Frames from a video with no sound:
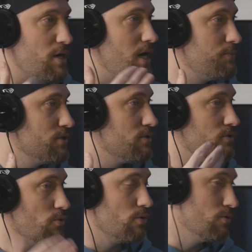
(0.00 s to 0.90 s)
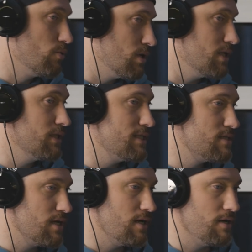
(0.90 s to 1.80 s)
popular, or at
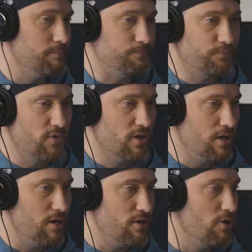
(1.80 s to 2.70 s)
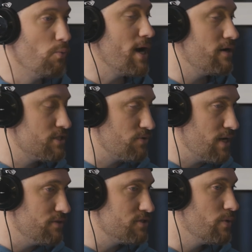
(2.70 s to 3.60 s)
least awareness
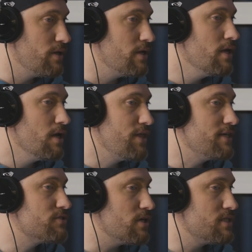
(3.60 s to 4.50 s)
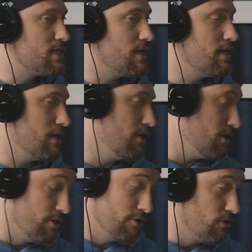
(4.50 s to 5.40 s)
around this when they started
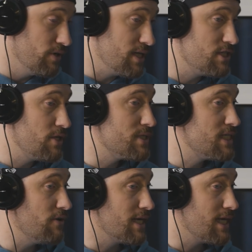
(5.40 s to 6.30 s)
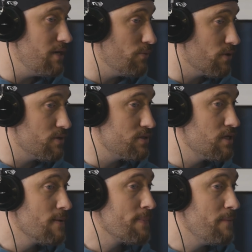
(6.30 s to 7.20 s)
in the early days. They were selling
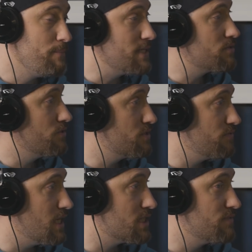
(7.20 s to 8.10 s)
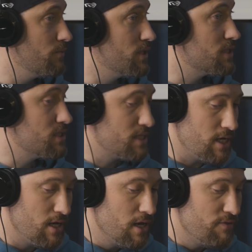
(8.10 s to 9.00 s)
keywords based on this philosophy, which is
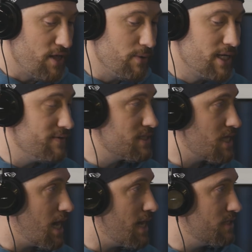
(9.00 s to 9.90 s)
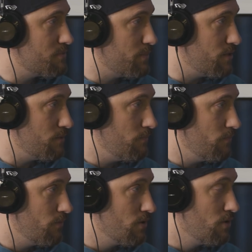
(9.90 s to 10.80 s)
that they would give it to the highest bidder.
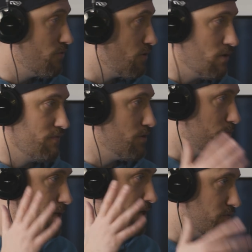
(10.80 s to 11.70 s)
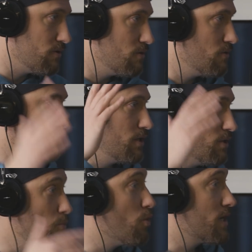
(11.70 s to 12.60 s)
For if you're bidding for
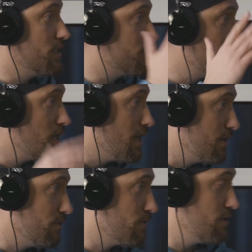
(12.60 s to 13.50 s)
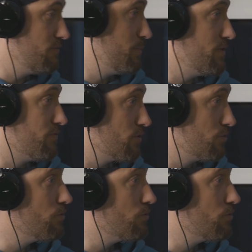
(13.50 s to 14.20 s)
mortgage, and you're going to bid for a